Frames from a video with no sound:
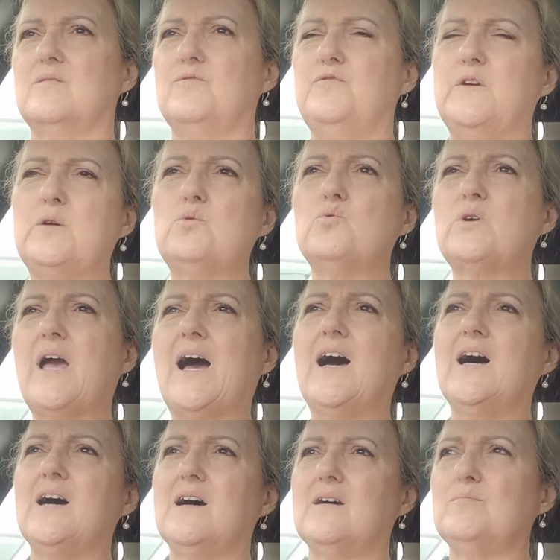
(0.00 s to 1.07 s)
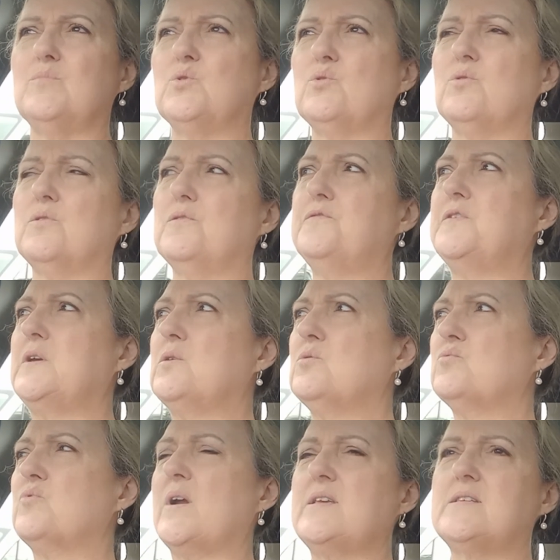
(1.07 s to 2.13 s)
feel calm or feel
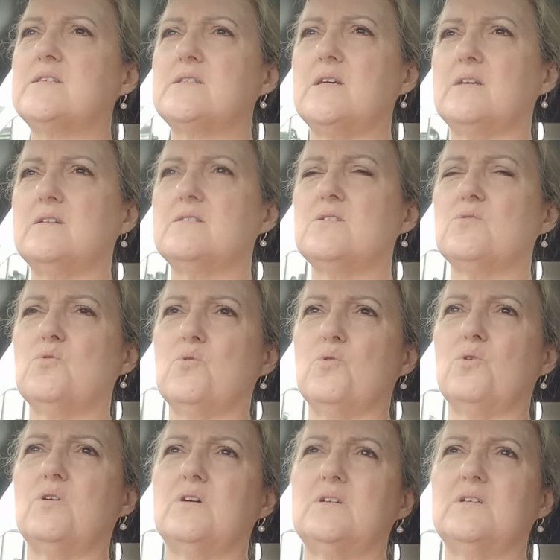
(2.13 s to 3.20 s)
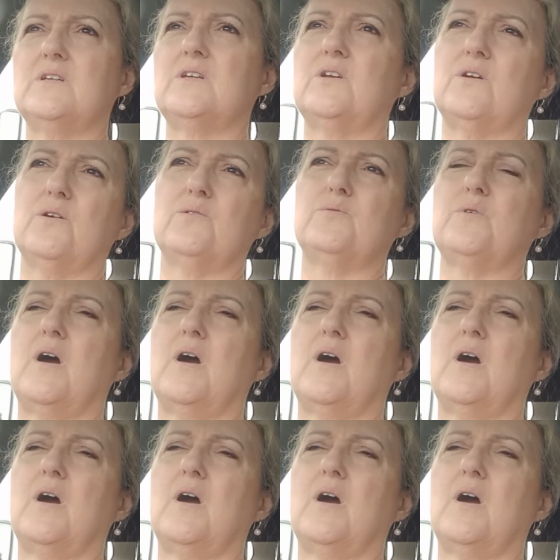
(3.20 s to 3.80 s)
rested, or, you know,